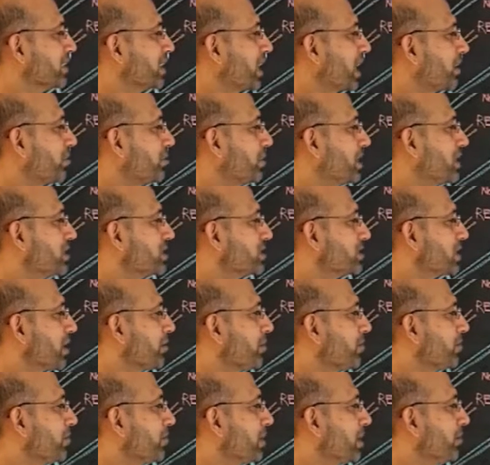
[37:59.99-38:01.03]
That means
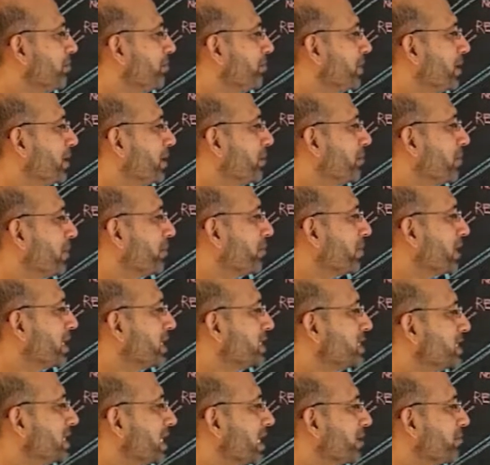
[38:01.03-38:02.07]
some lipid
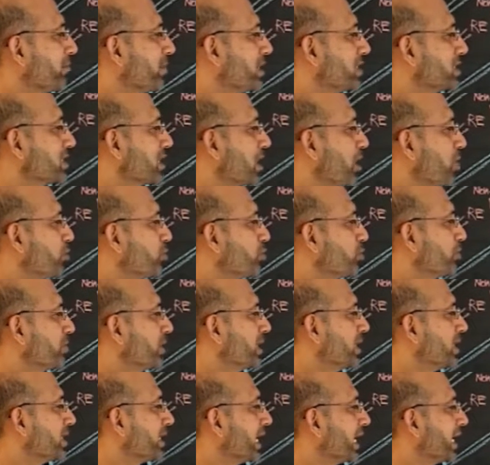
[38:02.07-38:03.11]
membrane segments have to
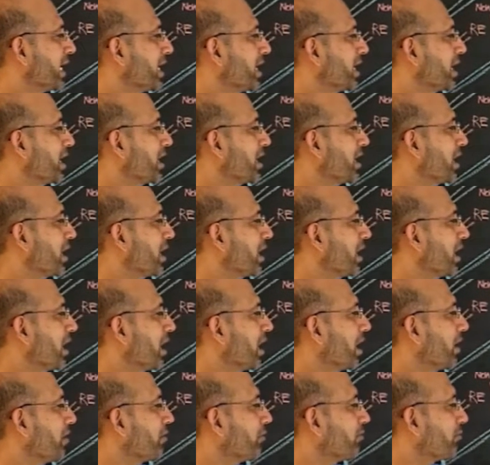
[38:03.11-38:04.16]
be taken
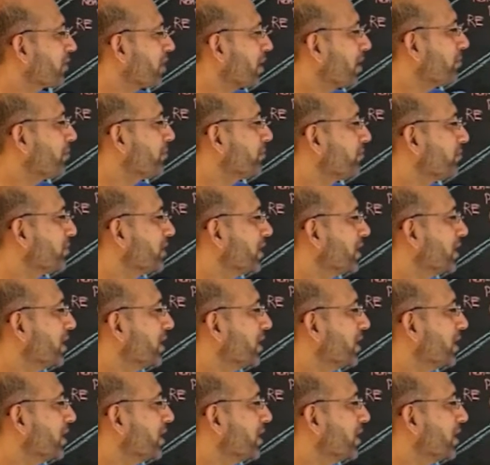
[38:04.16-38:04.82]
from